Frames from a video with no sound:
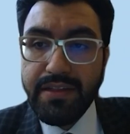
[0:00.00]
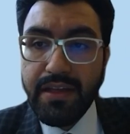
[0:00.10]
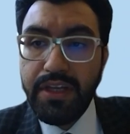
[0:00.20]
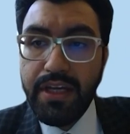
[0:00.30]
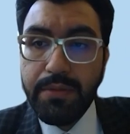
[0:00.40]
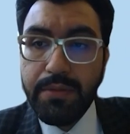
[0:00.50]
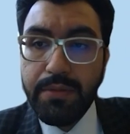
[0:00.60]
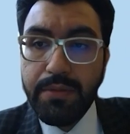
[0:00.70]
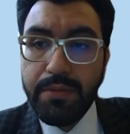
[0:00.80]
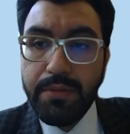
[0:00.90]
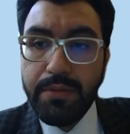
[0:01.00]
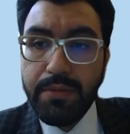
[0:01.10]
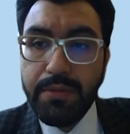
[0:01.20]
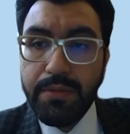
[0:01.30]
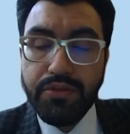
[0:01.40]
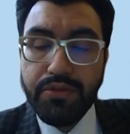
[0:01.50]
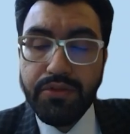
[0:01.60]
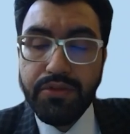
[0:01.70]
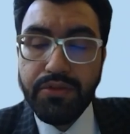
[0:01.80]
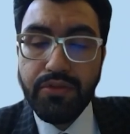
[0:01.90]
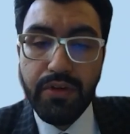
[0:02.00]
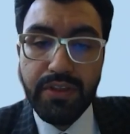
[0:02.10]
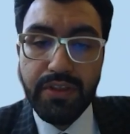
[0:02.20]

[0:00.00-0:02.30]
hip joint.